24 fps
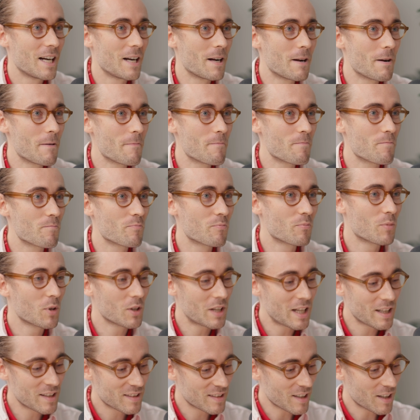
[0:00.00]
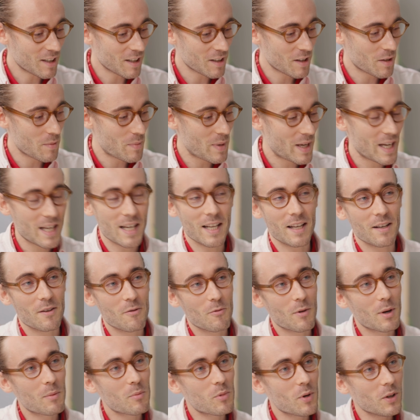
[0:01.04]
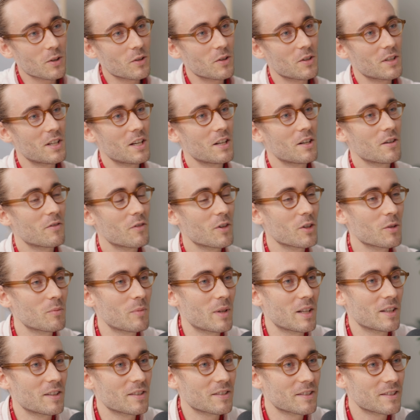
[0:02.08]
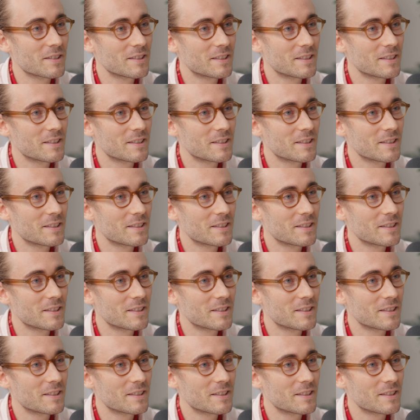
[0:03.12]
But let's start at the beginning. What brought you here in the first place?